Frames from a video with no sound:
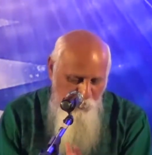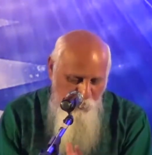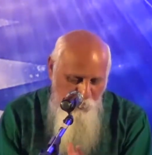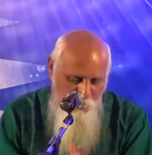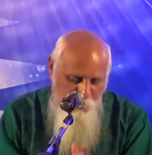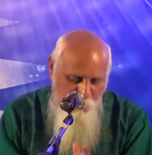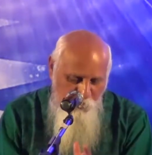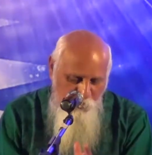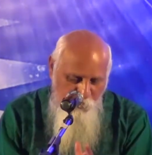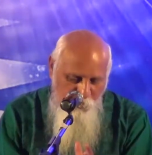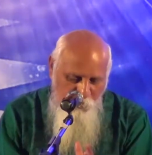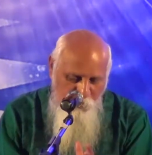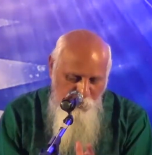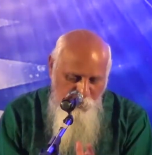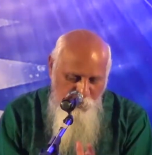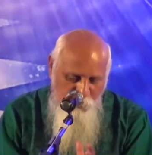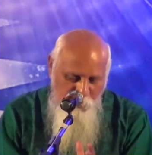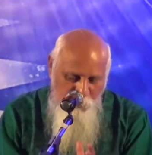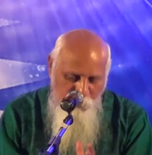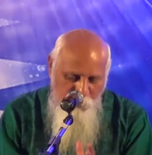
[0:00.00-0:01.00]

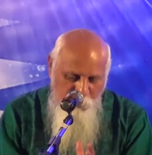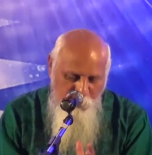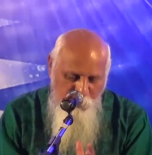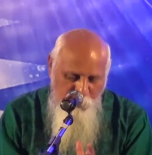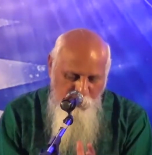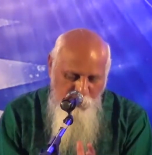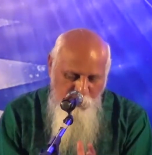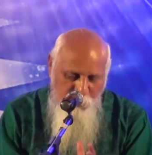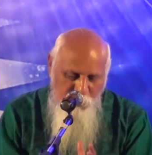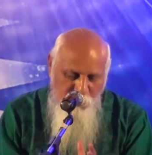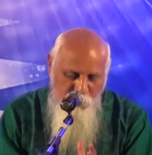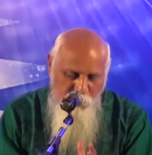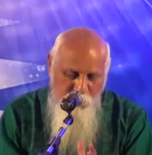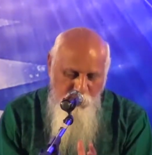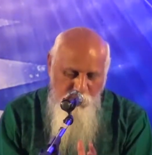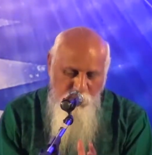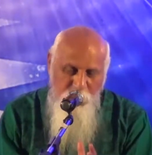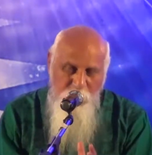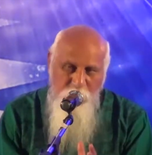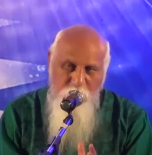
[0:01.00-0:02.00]

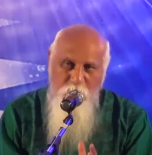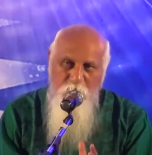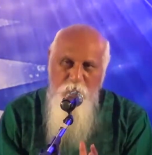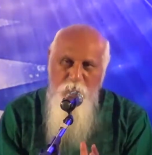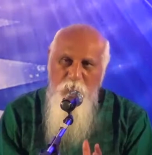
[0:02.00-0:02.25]
(no one is talking)